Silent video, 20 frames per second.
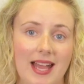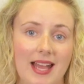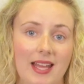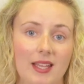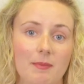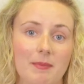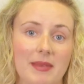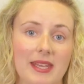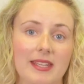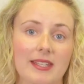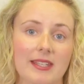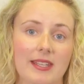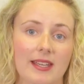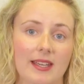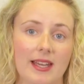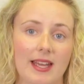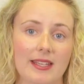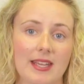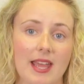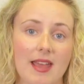and
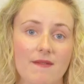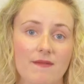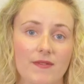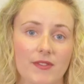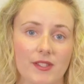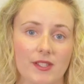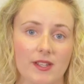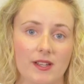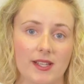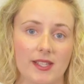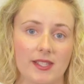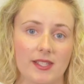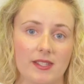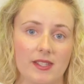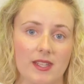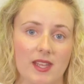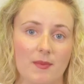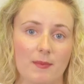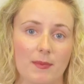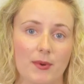media and
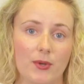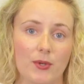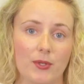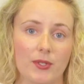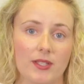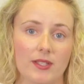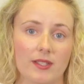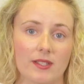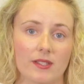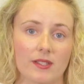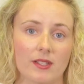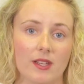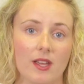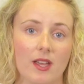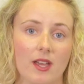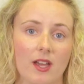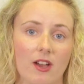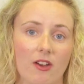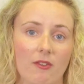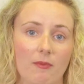emphasises the importance
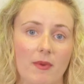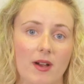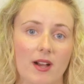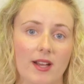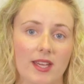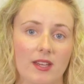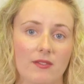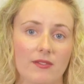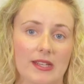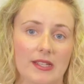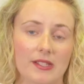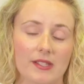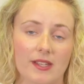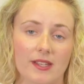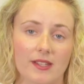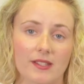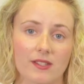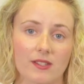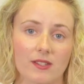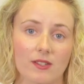of market
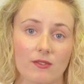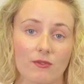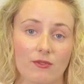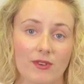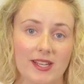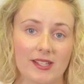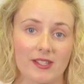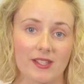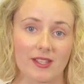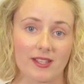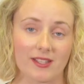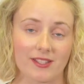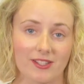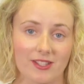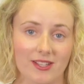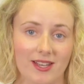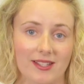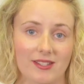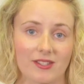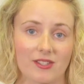
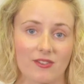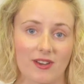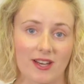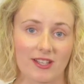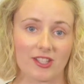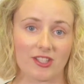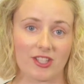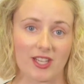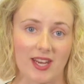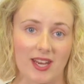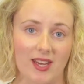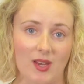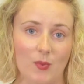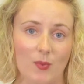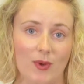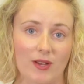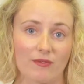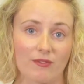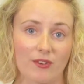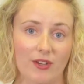research and strategy
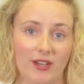when